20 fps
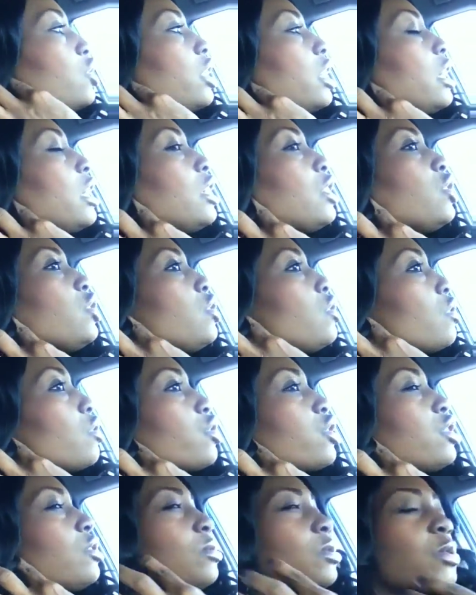Jean, you
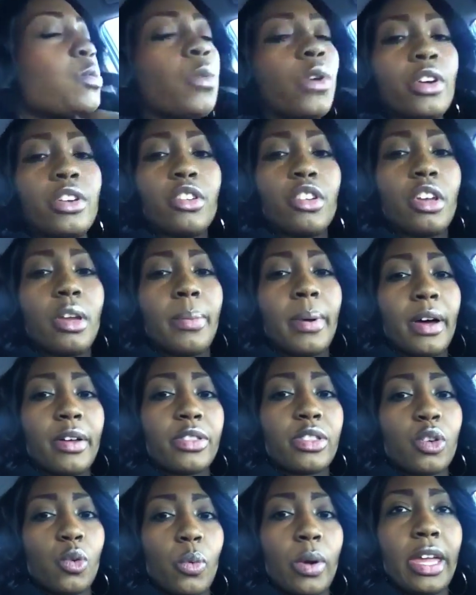know, she was wondering
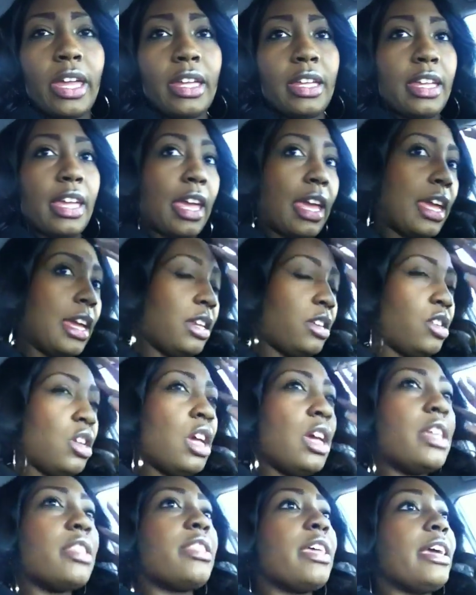about the weight gain.
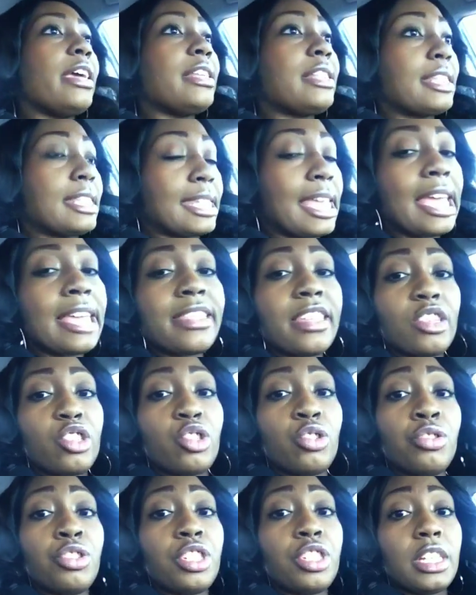They say
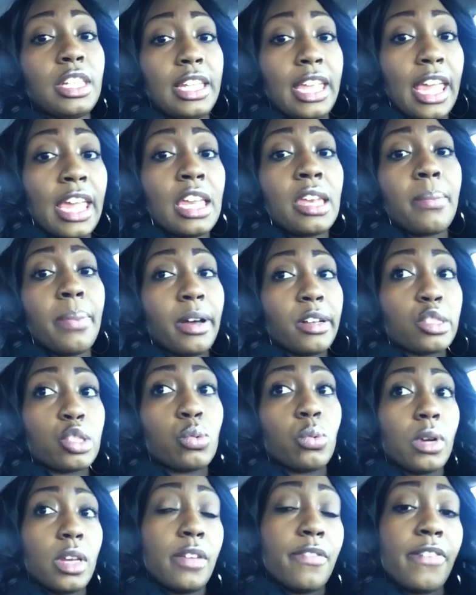that you should gain about
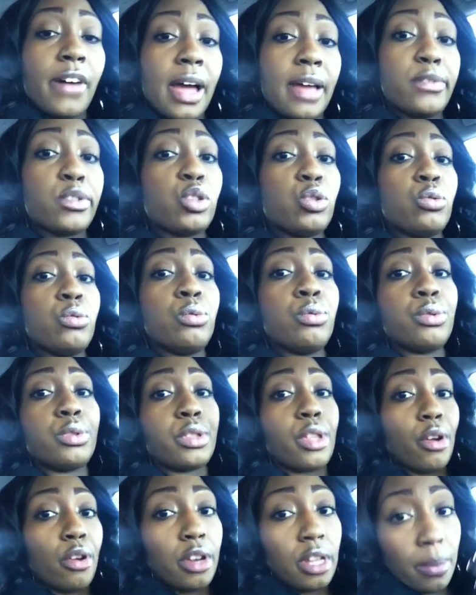25 to
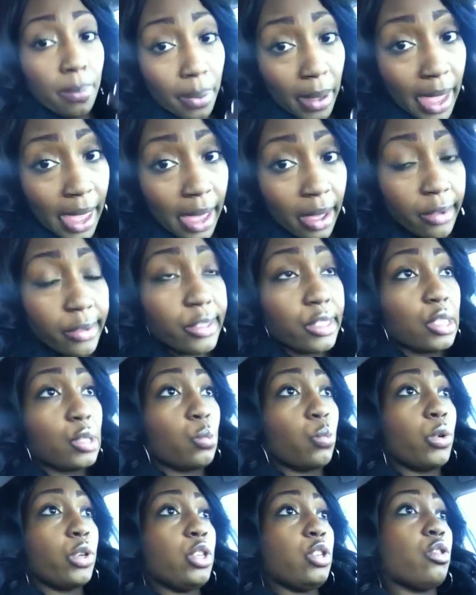30
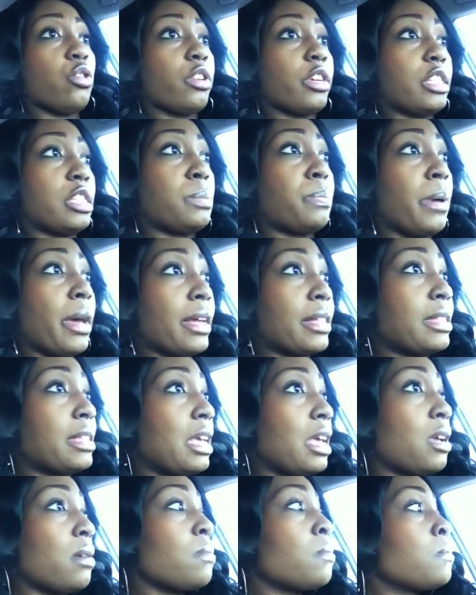pounds when you're
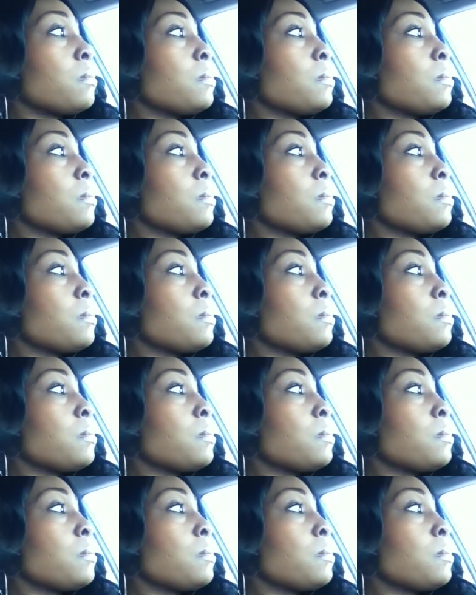expecting.